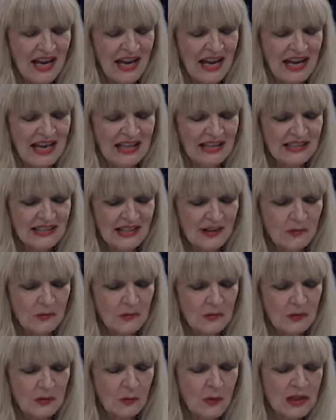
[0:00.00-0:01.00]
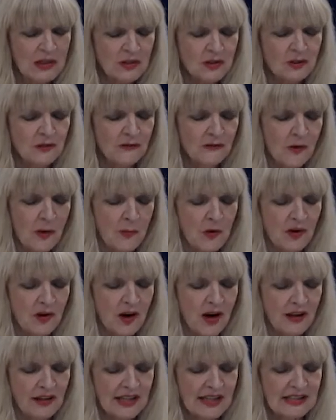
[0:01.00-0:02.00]
And what did your former
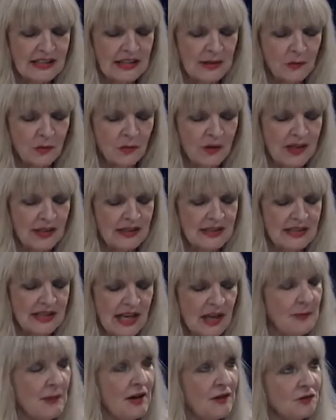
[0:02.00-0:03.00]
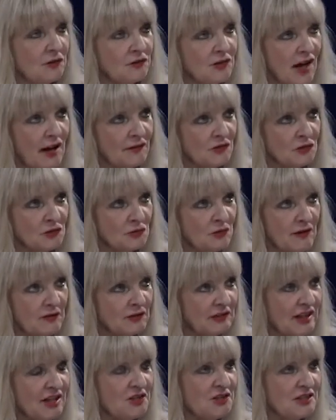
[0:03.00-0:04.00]
colleagues in the Marines say about your novel's
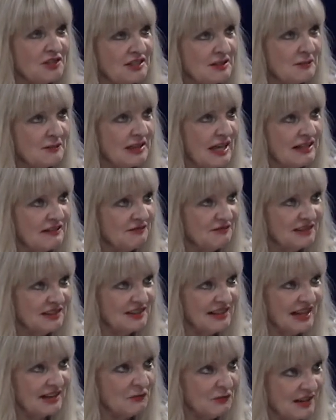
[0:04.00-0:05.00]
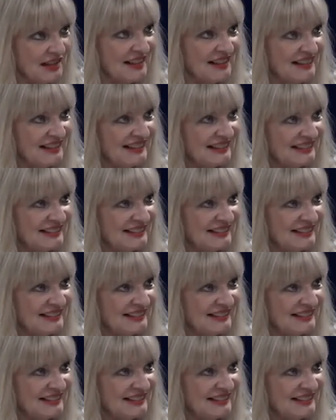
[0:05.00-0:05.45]
revelations? Did they read it?